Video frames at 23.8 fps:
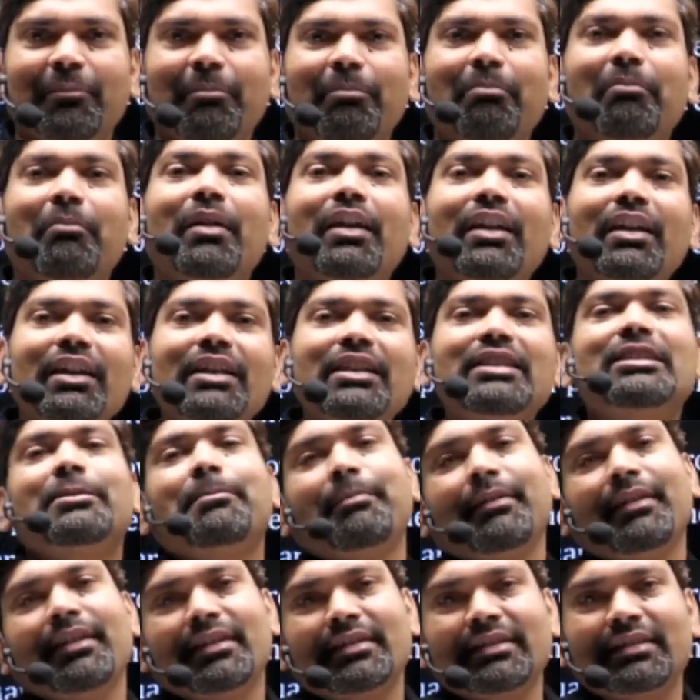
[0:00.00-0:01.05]
many
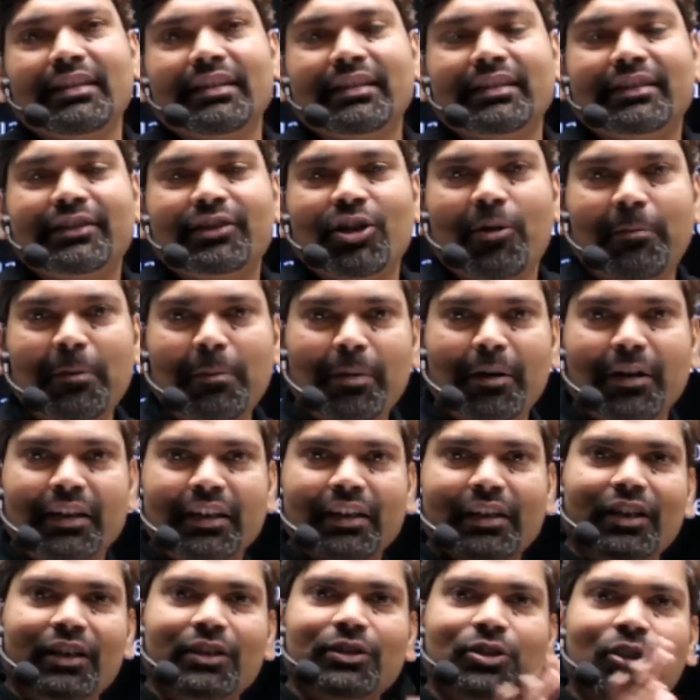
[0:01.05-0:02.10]
species of a
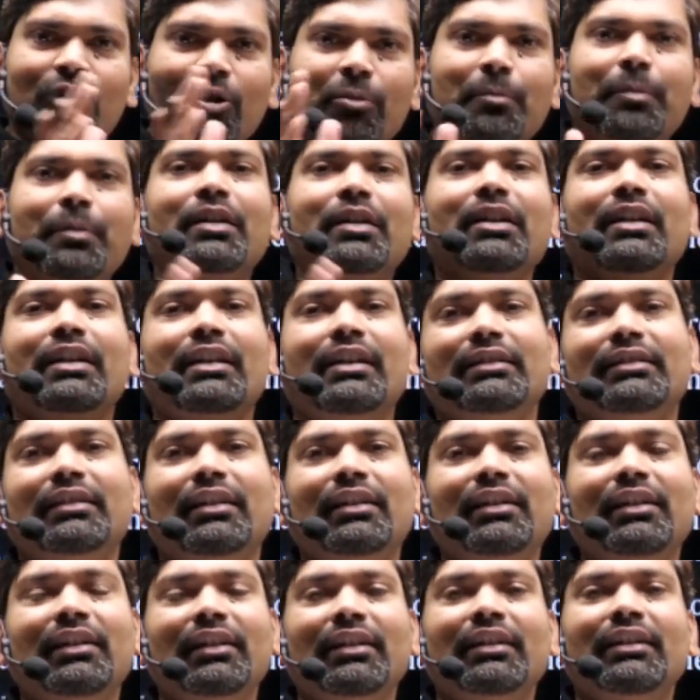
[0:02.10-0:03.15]
particular geographical region,
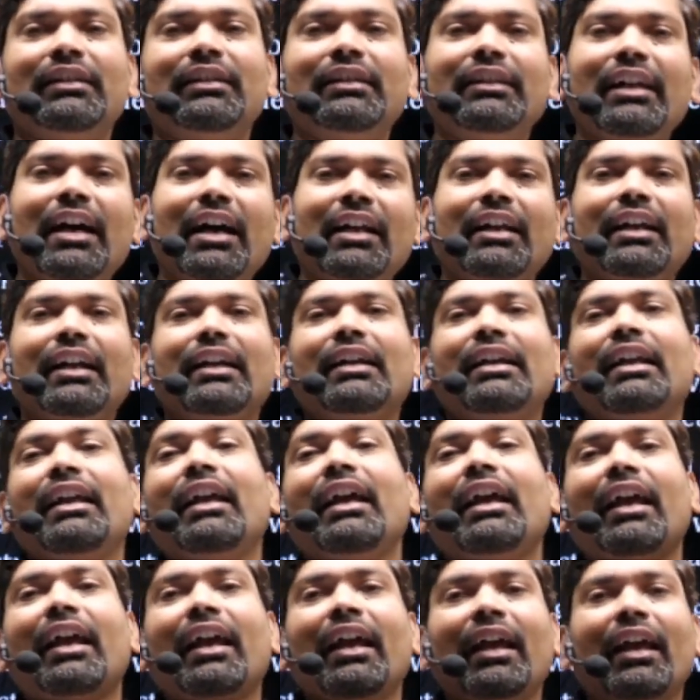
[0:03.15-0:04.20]
they are getting
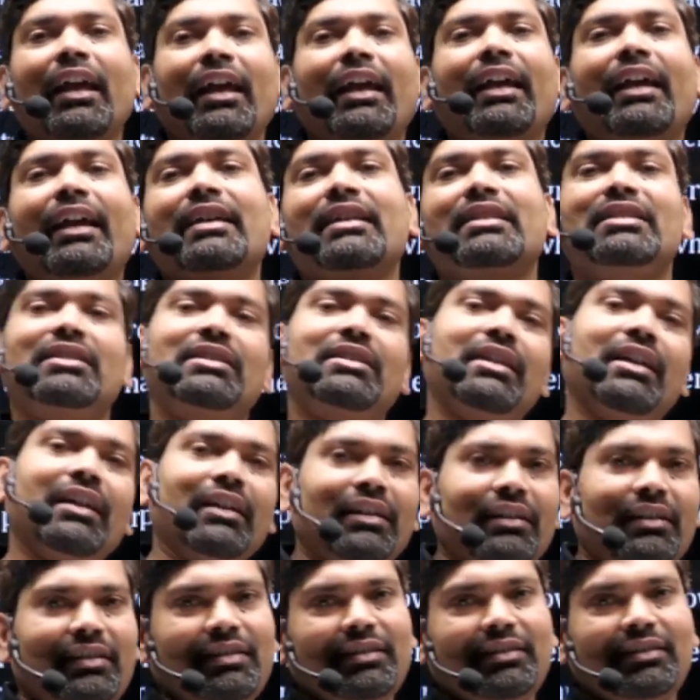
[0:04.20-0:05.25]

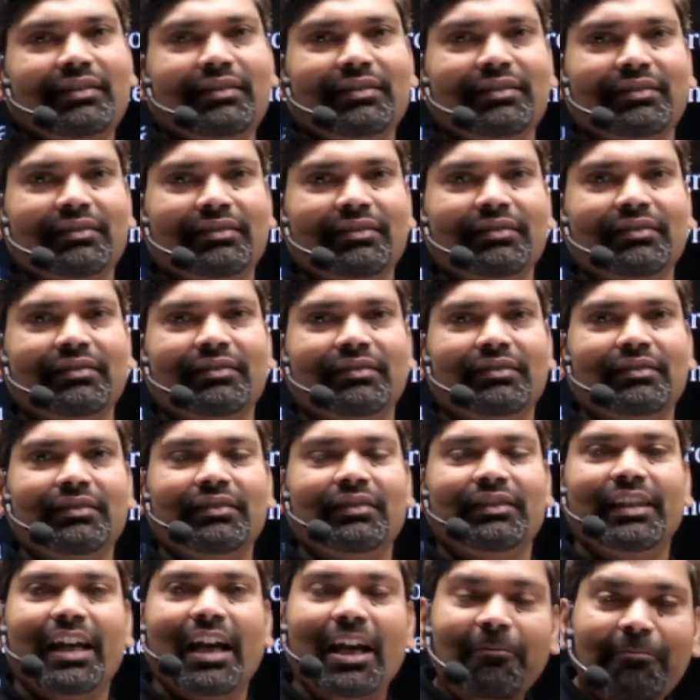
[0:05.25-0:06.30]
extinct.
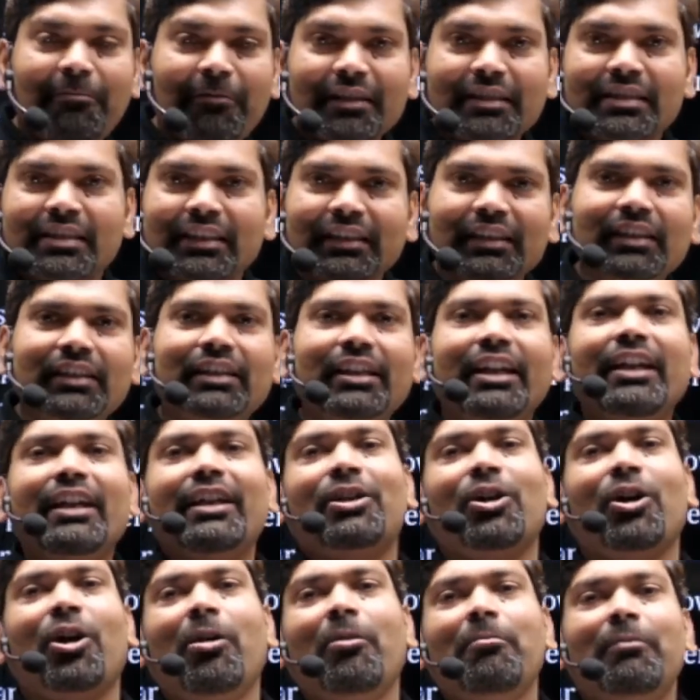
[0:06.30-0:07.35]
They are facing the threat of